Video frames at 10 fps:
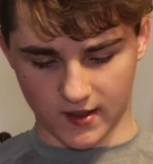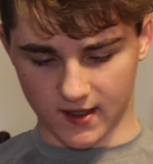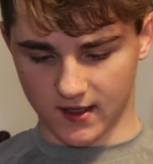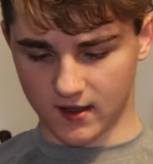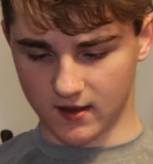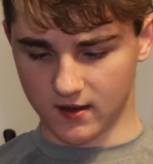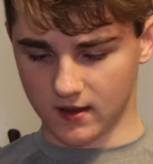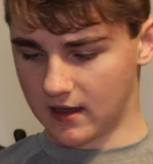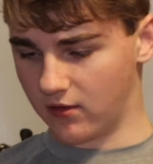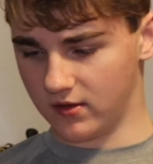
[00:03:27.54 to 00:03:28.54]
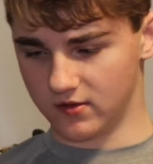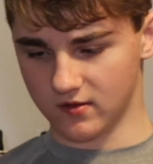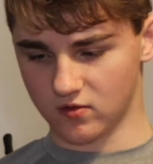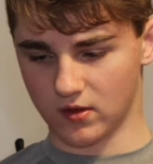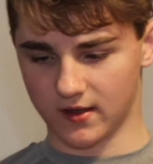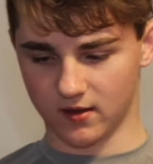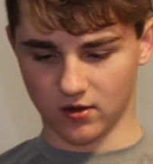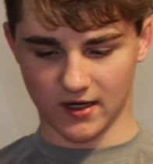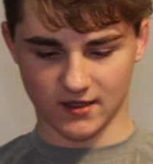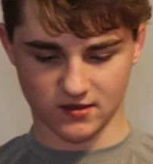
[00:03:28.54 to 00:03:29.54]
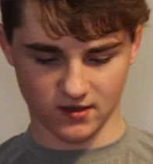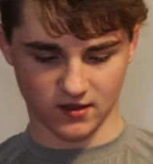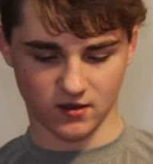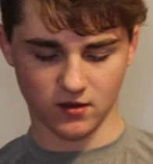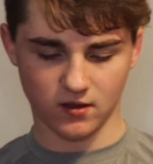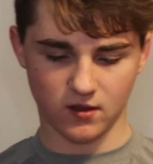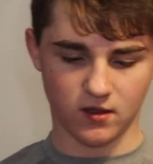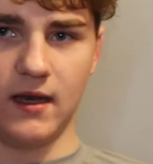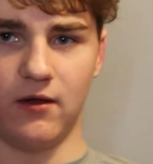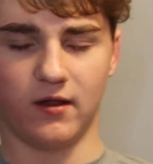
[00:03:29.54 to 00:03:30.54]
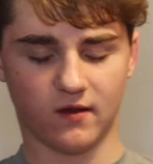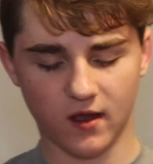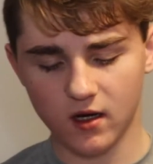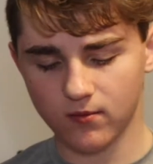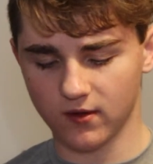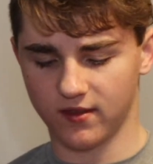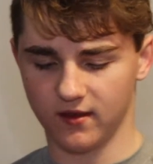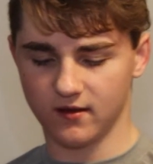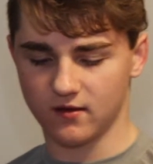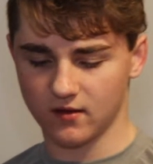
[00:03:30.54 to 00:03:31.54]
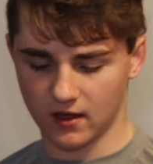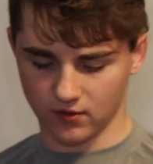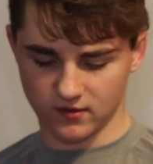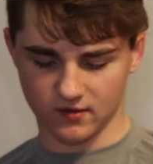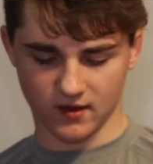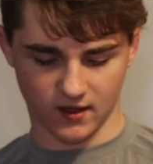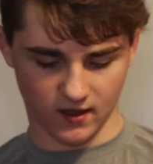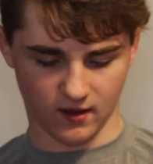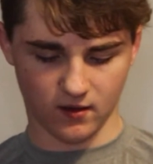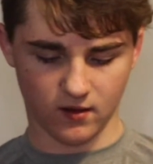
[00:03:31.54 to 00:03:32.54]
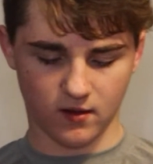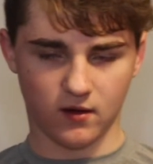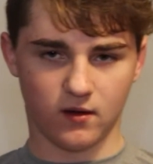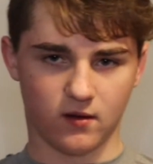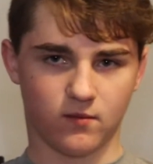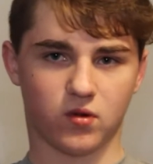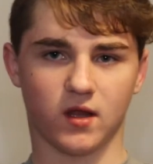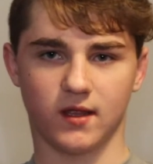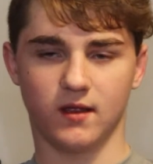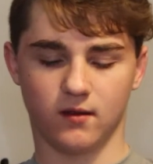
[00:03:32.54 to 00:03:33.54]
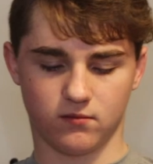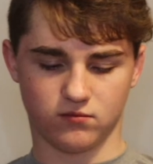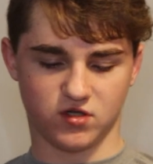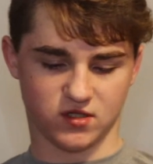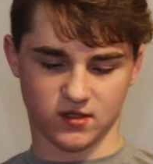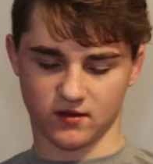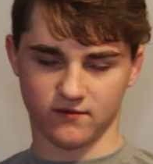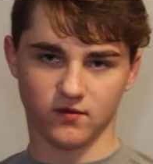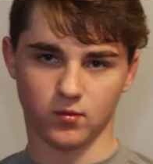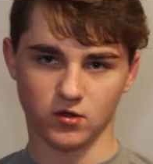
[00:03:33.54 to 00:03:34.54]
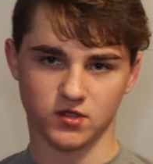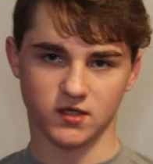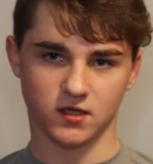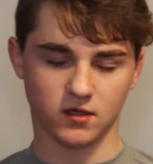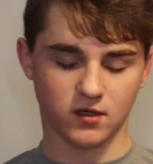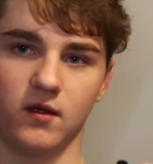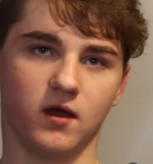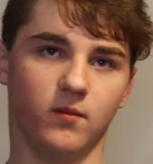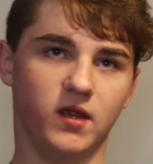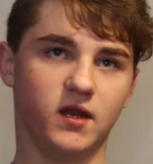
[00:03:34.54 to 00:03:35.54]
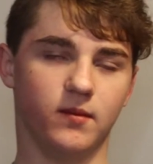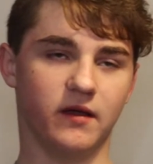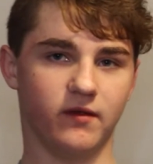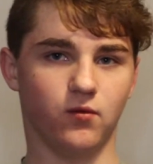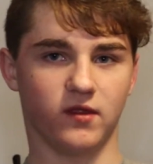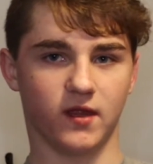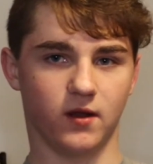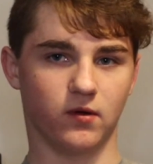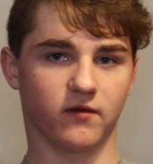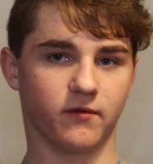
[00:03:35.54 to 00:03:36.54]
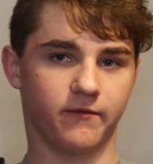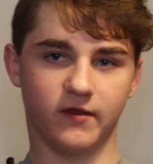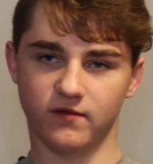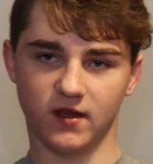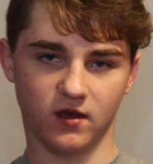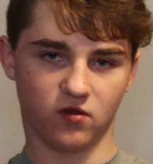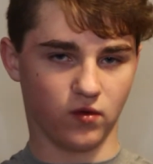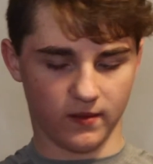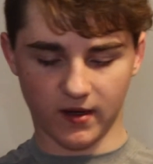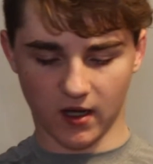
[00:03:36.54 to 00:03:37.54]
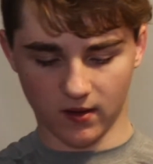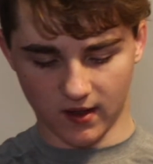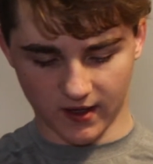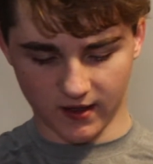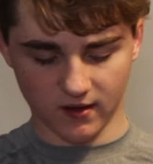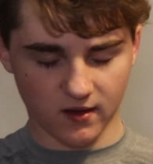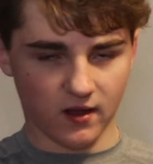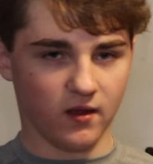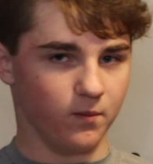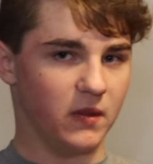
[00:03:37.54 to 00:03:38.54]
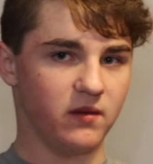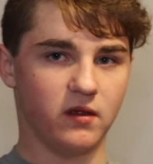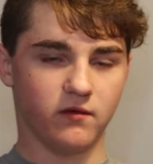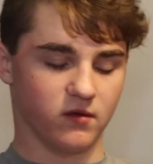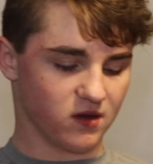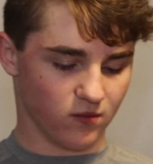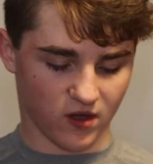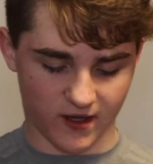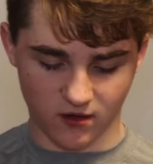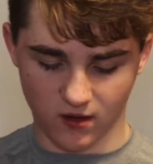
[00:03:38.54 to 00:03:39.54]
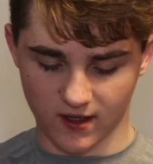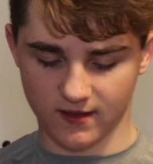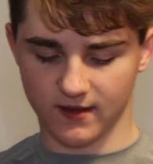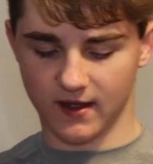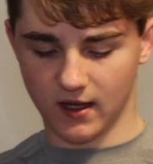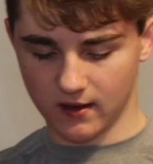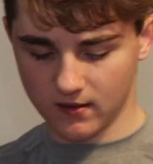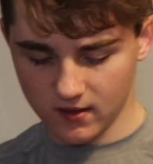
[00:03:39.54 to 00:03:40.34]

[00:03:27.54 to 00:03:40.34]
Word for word: again. I would use this around the grass there. Now a setup with this, I would say probably just like the football jig. A medium heavy with anywhere from 15 to 20 pound line, maybe even some lighter line than that.